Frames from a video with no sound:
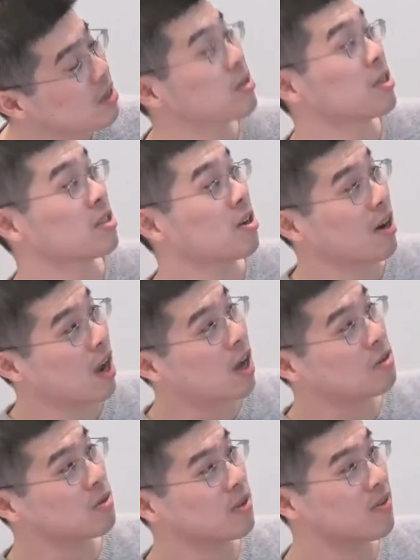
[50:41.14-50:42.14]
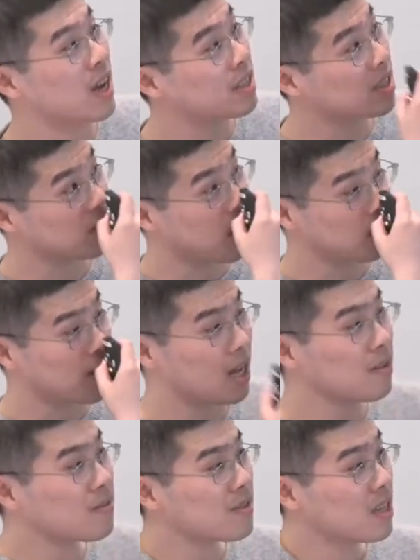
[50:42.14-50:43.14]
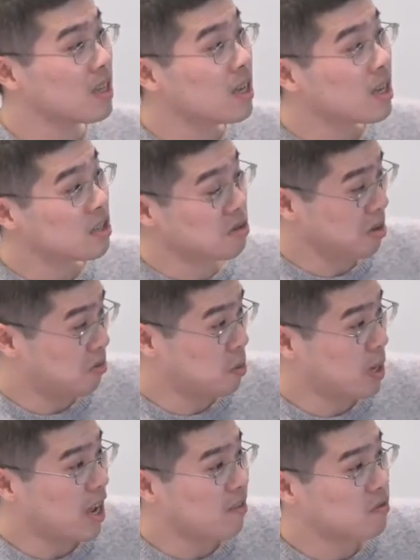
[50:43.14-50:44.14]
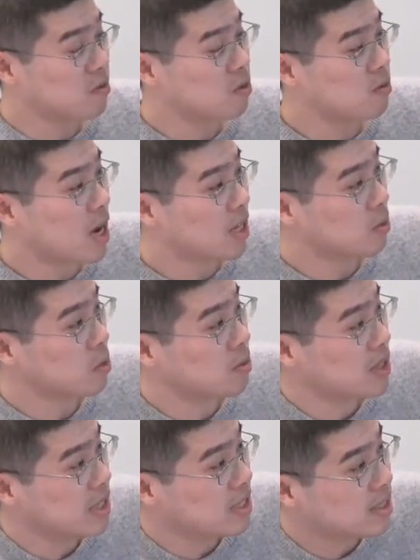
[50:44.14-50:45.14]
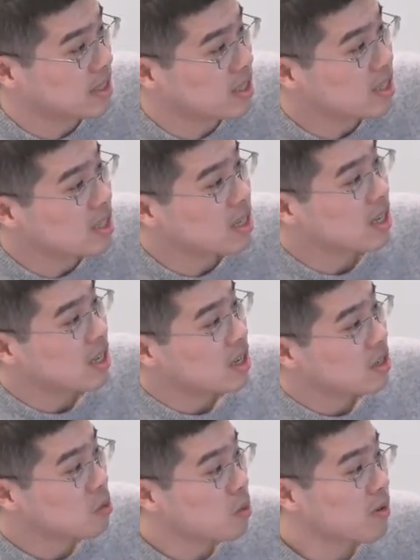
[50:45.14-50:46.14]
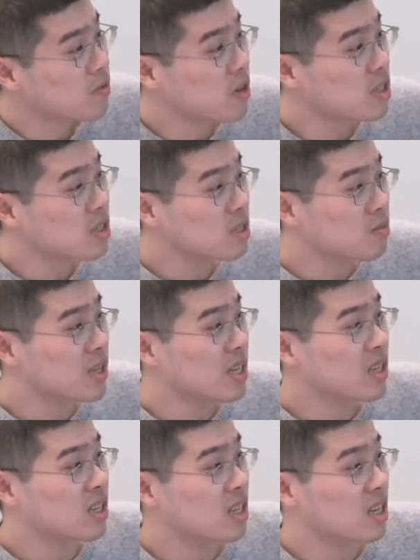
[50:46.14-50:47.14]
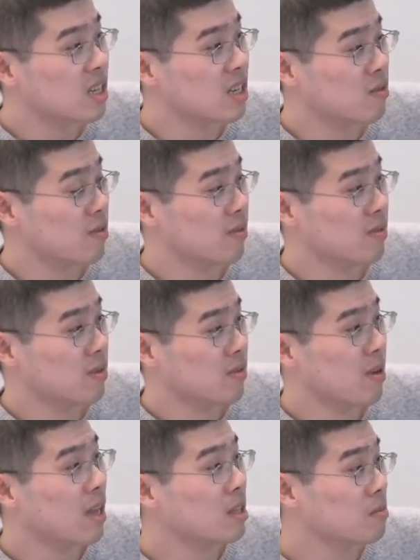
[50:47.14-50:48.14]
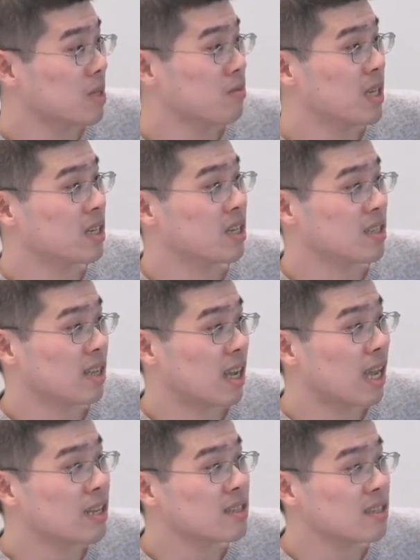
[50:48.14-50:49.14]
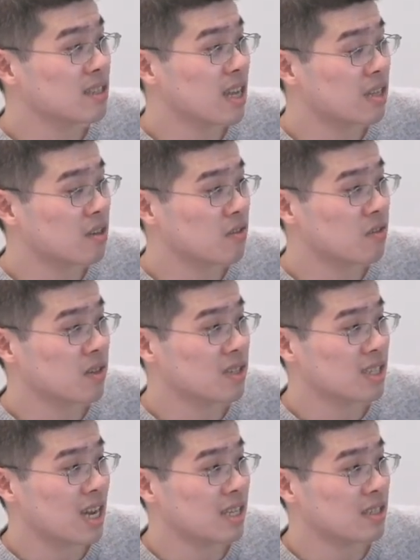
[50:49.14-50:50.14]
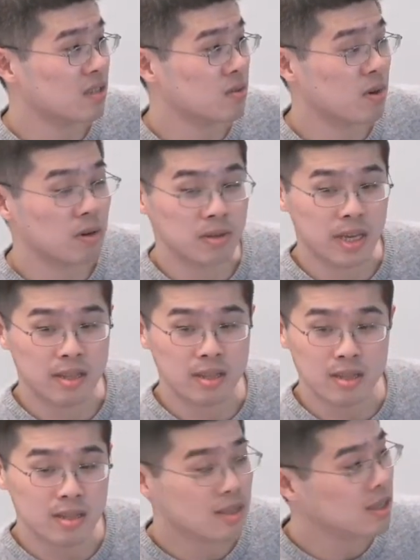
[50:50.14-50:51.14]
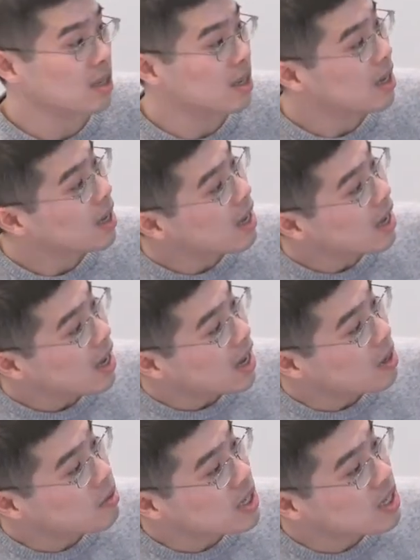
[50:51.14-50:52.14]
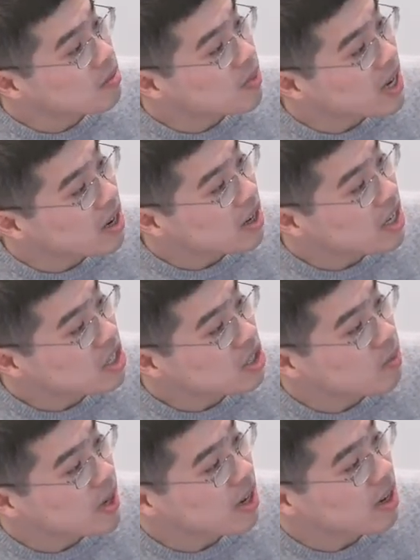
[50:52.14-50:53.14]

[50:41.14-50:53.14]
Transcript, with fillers: Sorry, how do we find the top half? So if we have two rounds, it will be easy. So we first pick randomly pick a skeleton set of size squared n and we compare each pair